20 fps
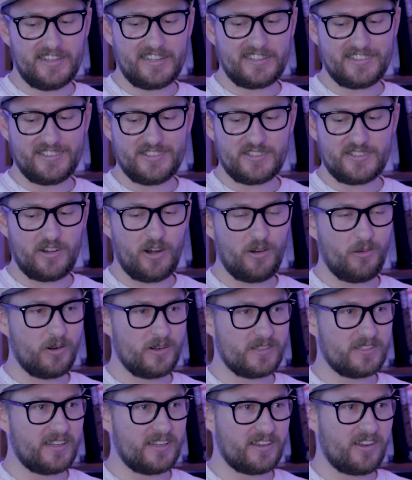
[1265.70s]
in Star
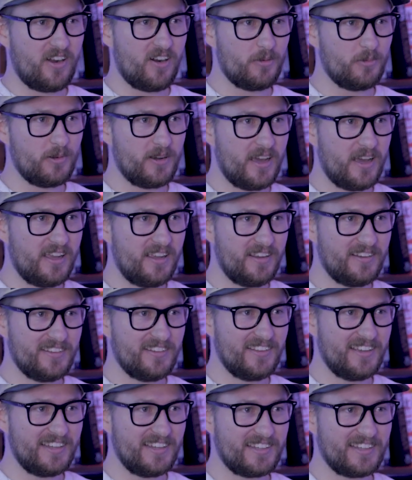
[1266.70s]
Wars, like carbonite,
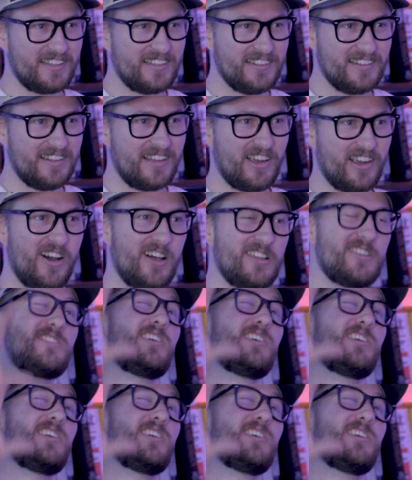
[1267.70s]
like Han